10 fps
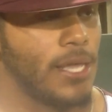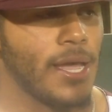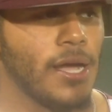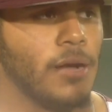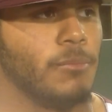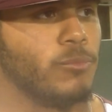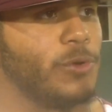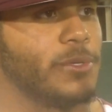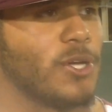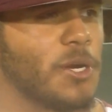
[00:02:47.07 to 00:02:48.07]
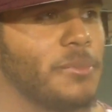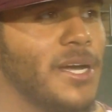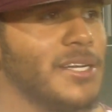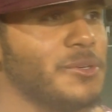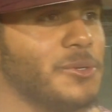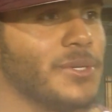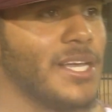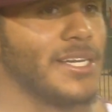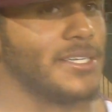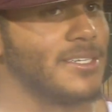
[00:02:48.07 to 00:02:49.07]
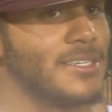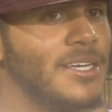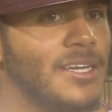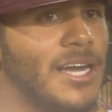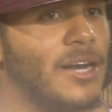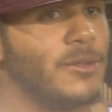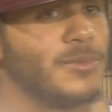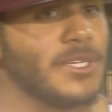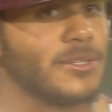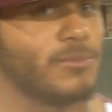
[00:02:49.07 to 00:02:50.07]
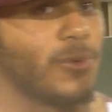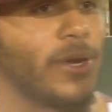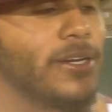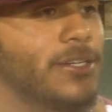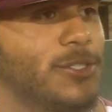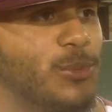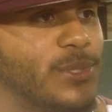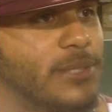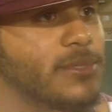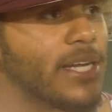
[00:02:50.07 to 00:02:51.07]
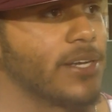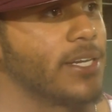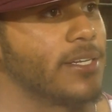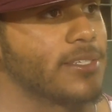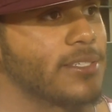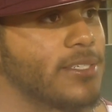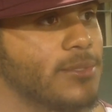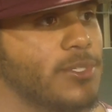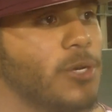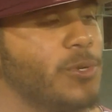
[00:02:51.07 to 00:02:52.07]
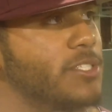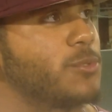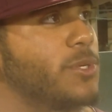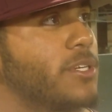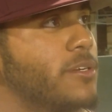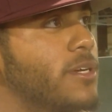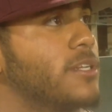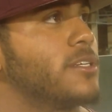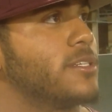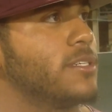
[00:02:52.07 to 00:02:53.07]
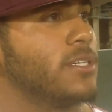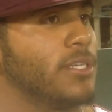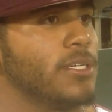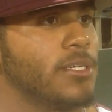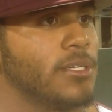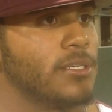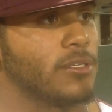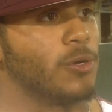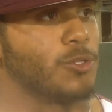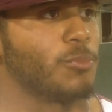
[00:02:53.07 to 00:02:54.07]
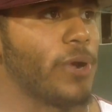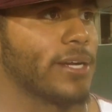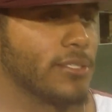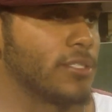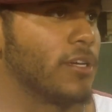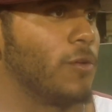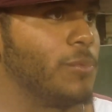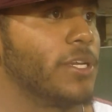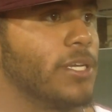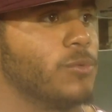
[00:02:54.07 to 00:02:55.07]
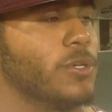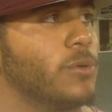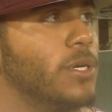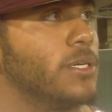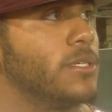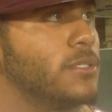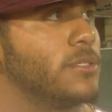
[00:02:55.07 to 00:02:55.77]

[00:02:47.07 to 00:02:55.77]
Yeah, we've been talking about it. We were like, I don't think around here too many teams can out-hit us because we know we can swing it around here. Mm-hmm. Going through practice and stuff, we've been hitting really well.